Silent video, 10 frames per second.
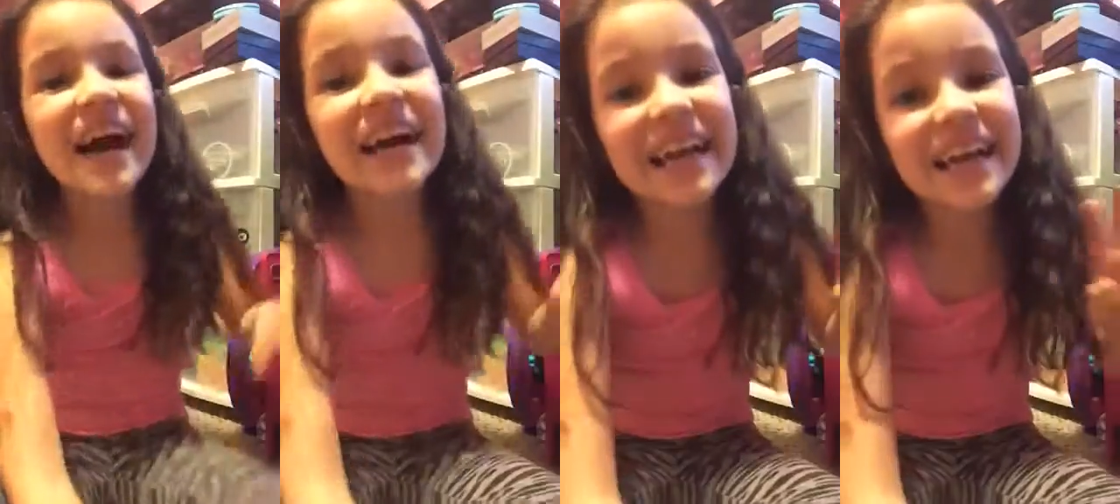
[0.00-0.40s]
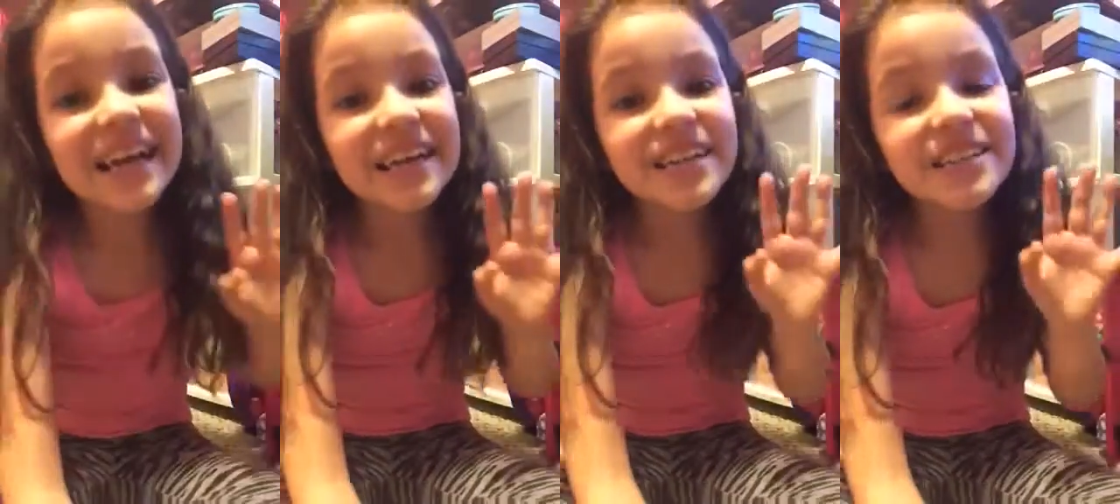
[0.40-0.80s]
Okay,
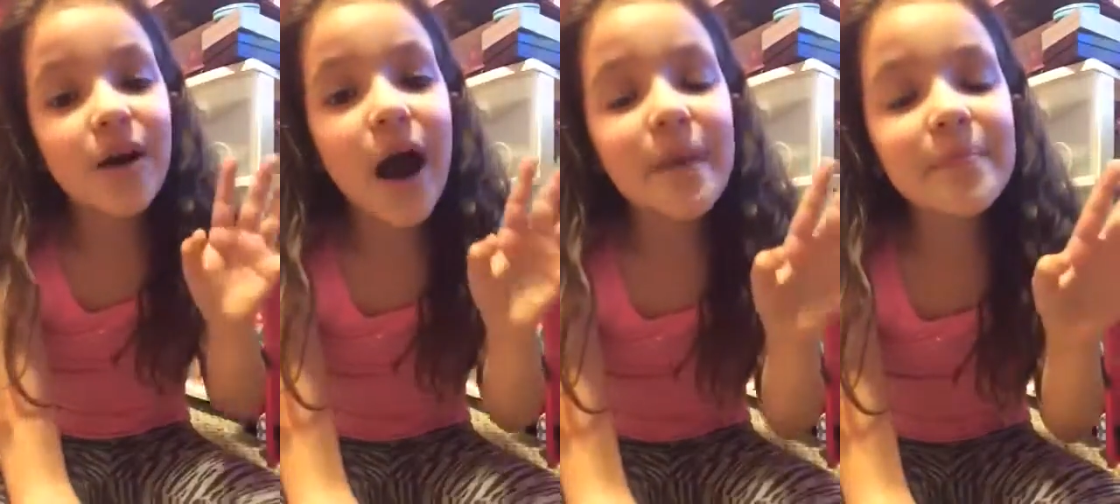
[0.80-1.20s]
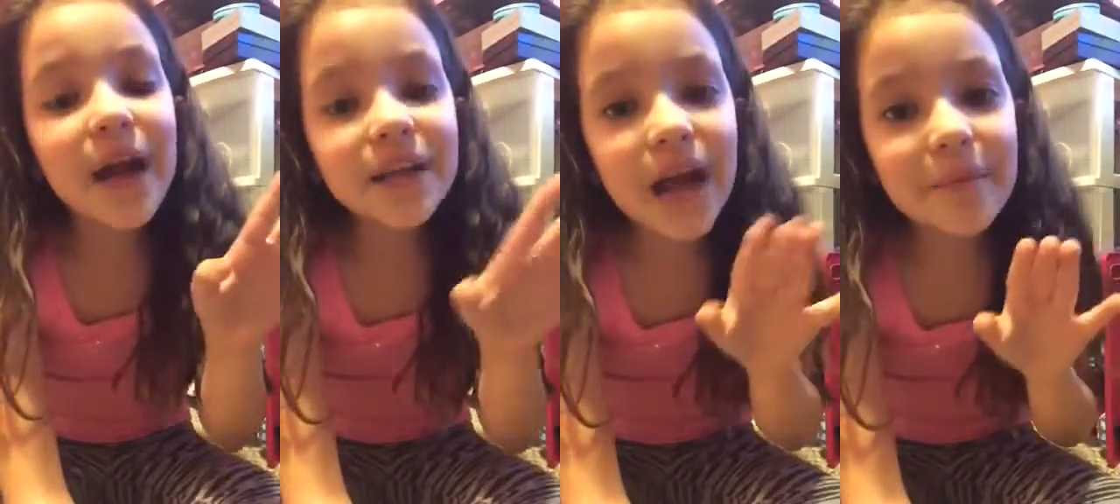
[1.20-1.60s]
so I'm
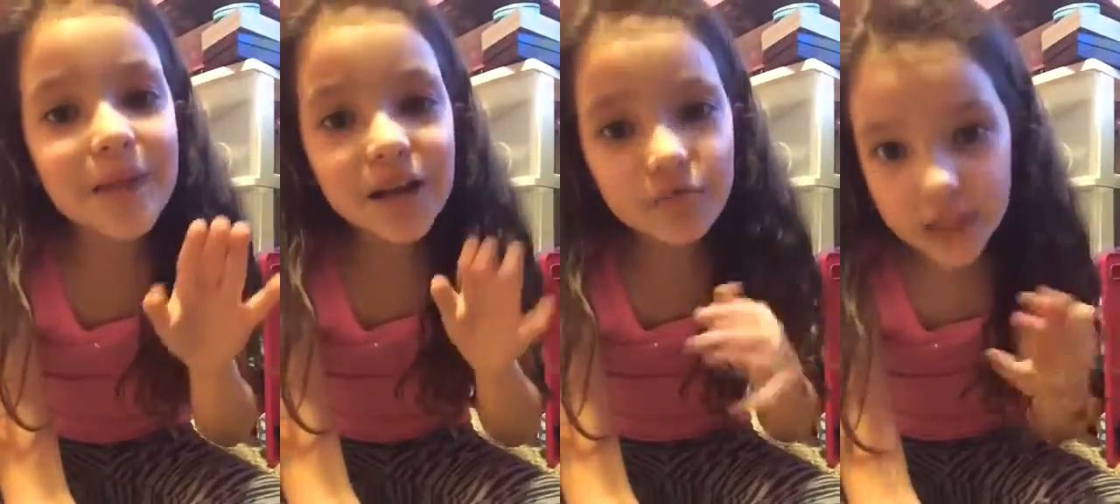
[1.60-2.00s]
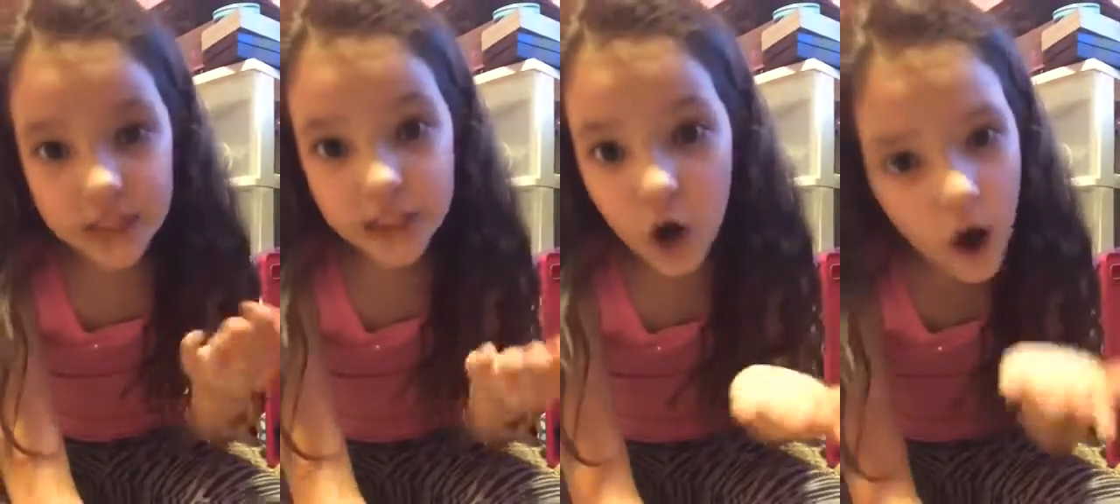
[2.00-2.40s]
not
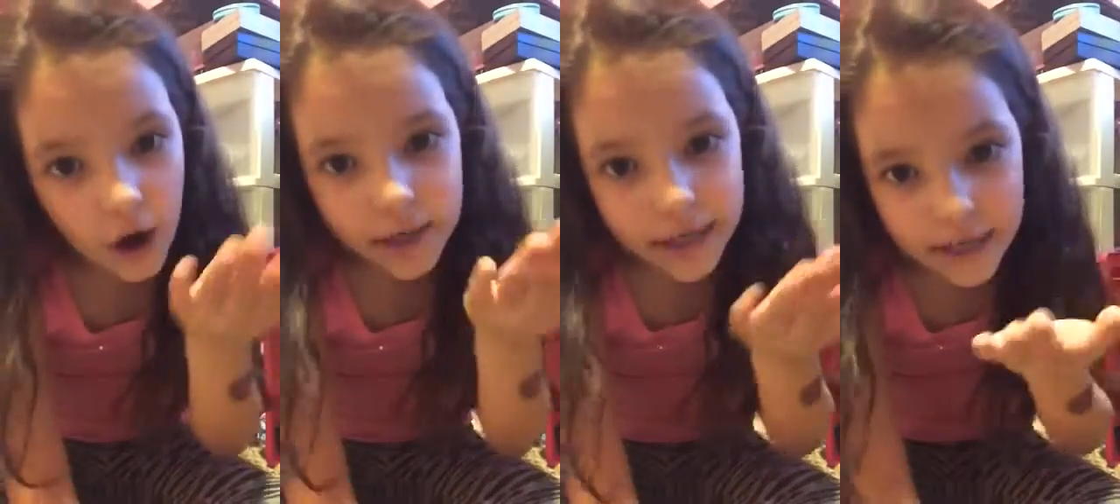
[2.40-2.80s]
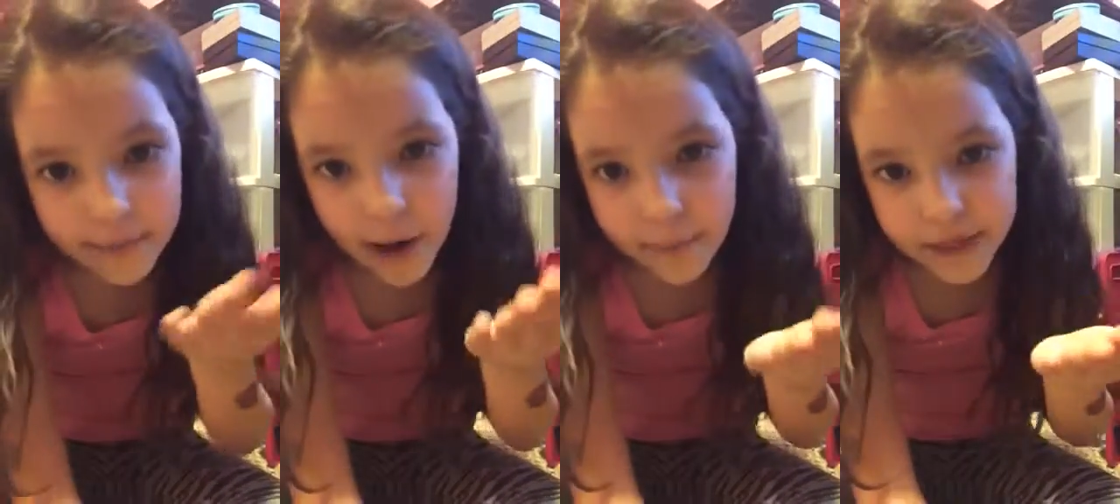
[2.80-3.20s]
really talking
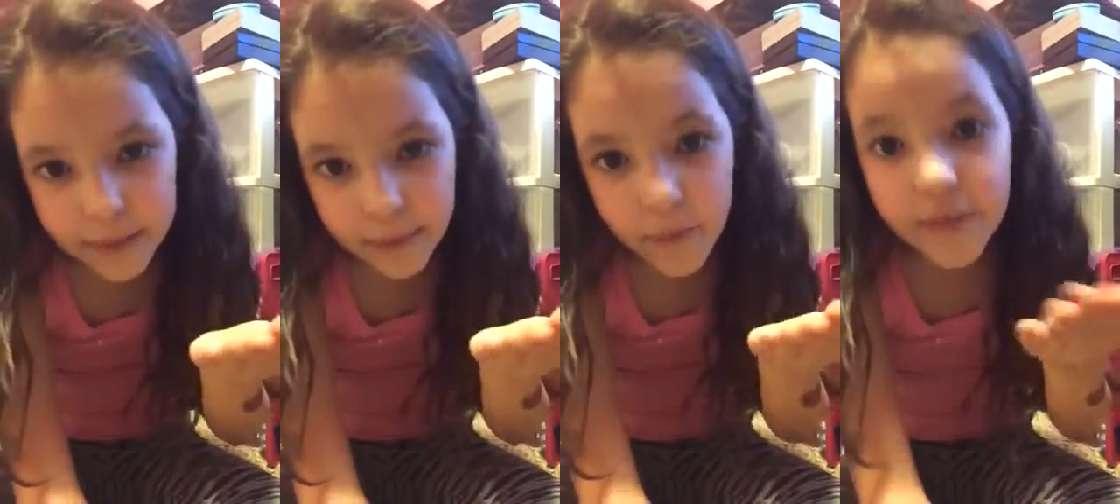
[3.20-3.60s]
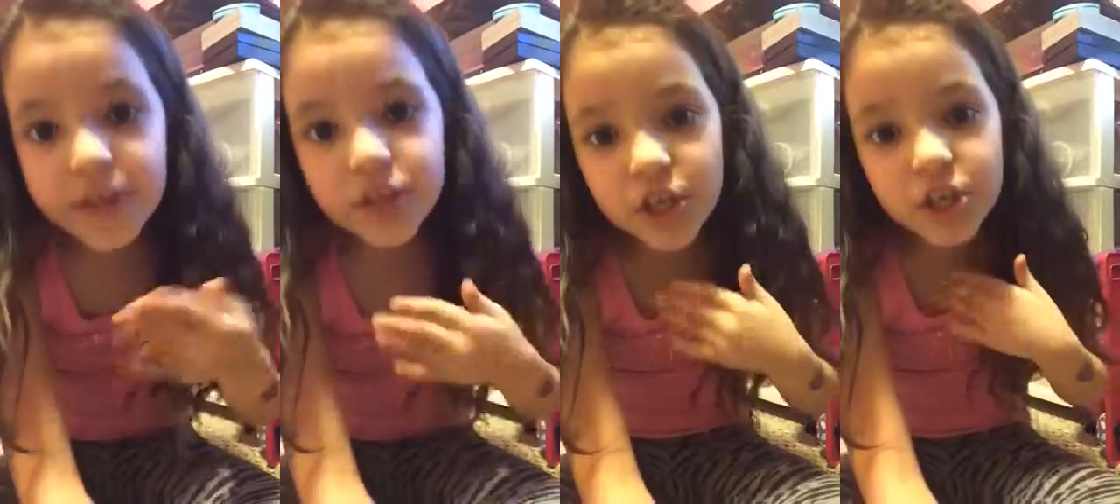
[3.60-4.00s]
about people.
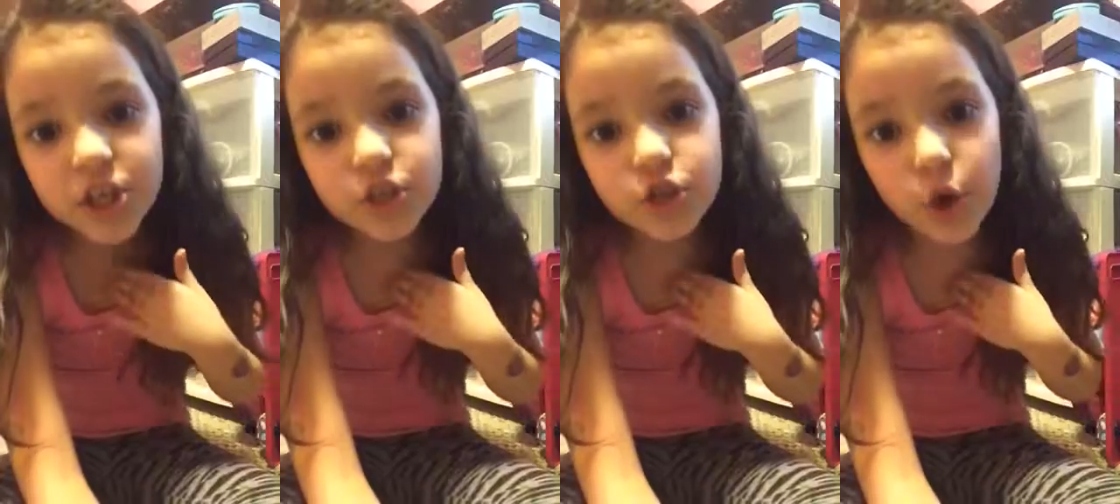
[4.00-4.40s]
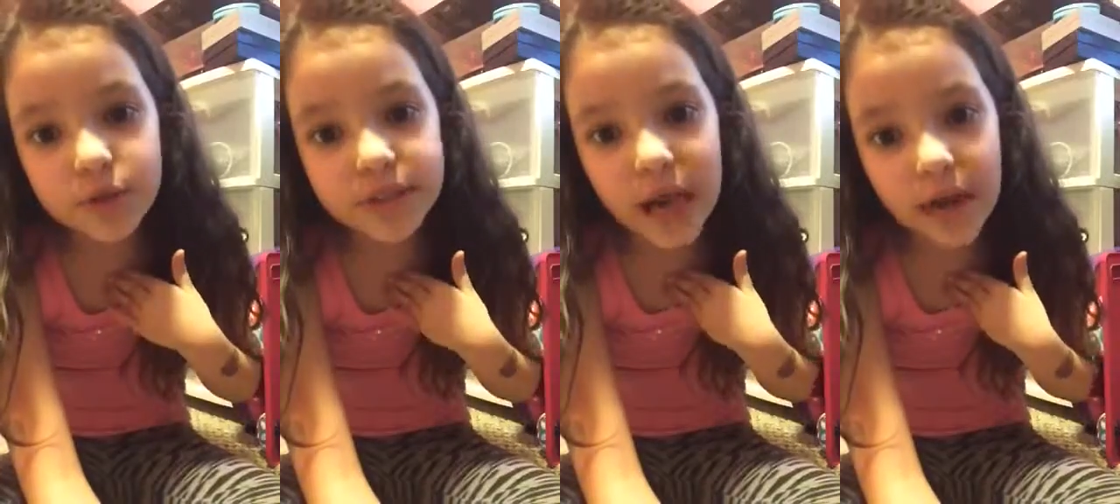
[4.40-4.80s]
These are just
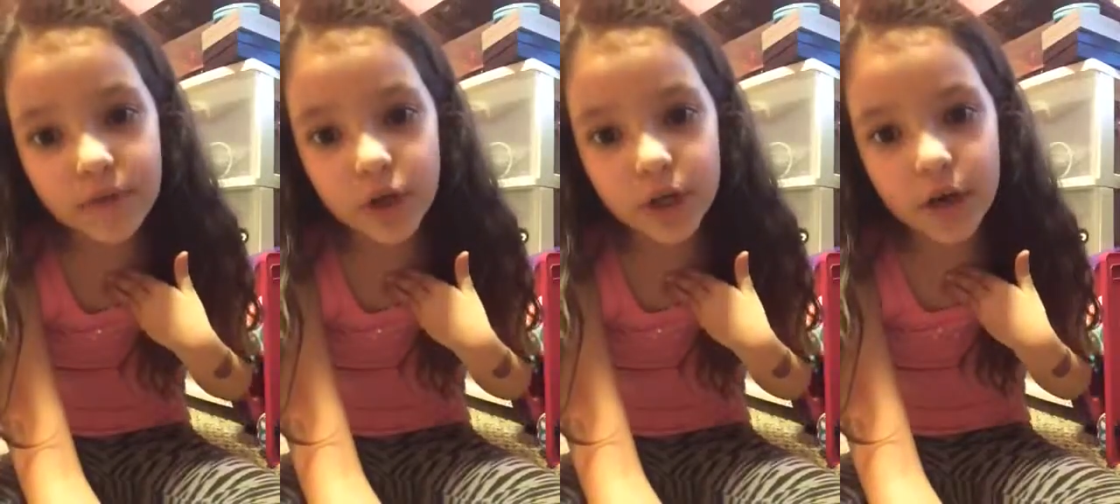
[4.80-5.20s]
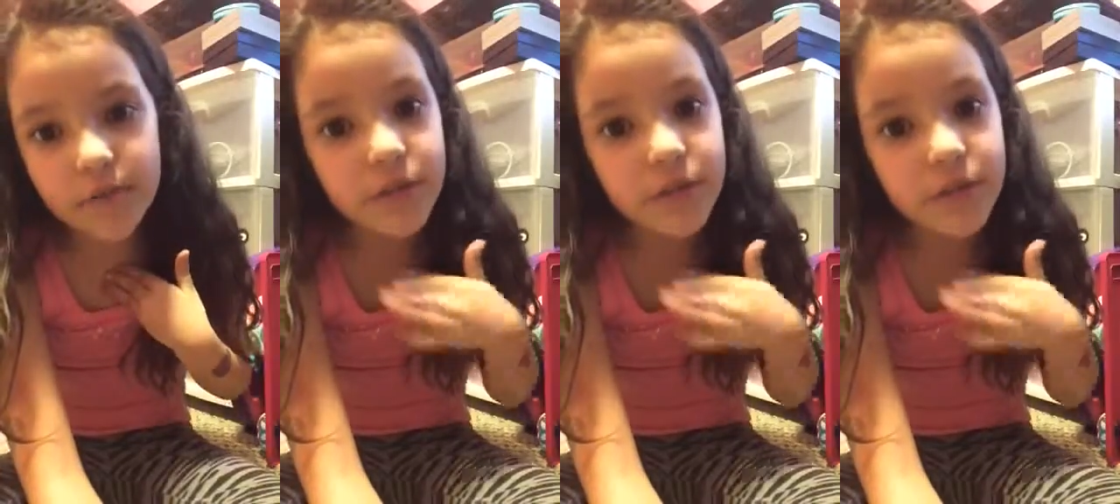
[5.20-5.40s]
jokes that I've heard of.